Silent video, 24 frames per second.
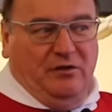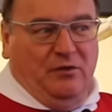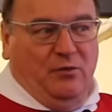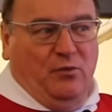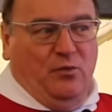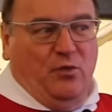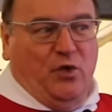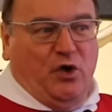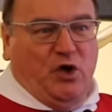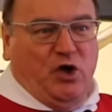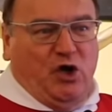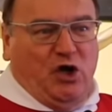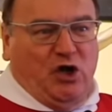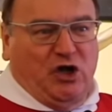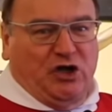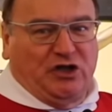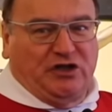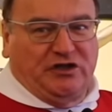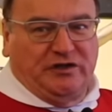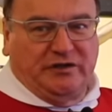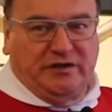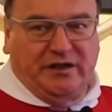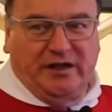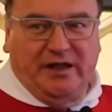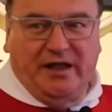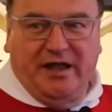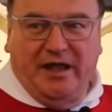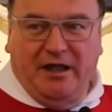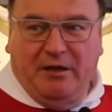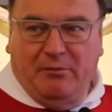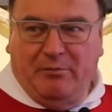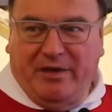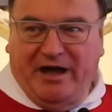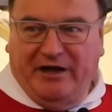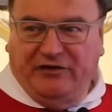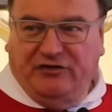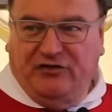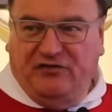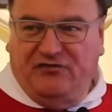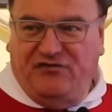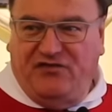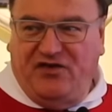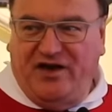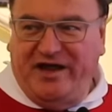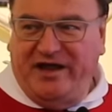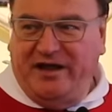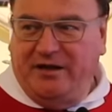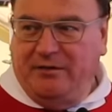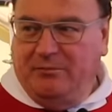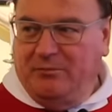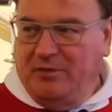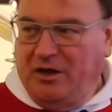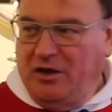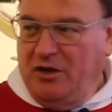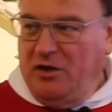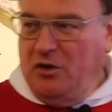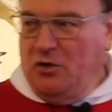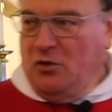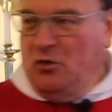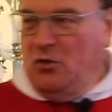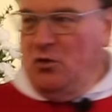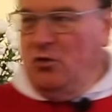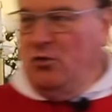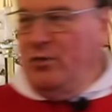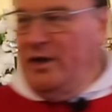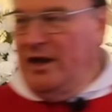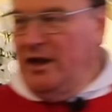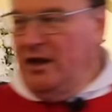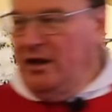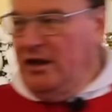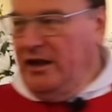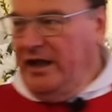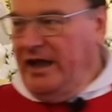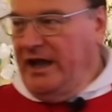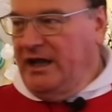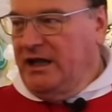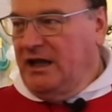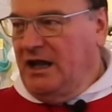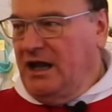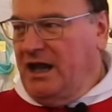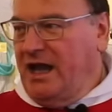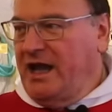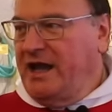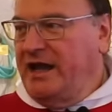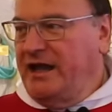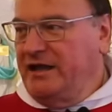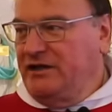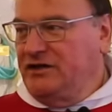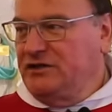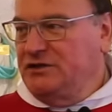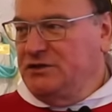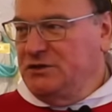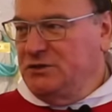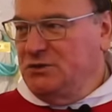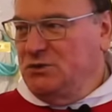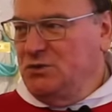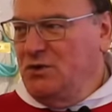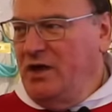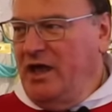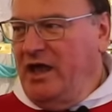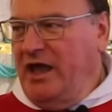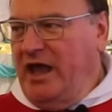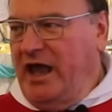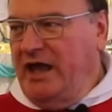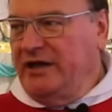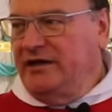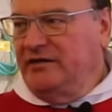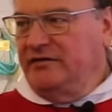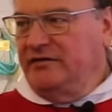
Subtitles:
word by the flame who will enlighten you and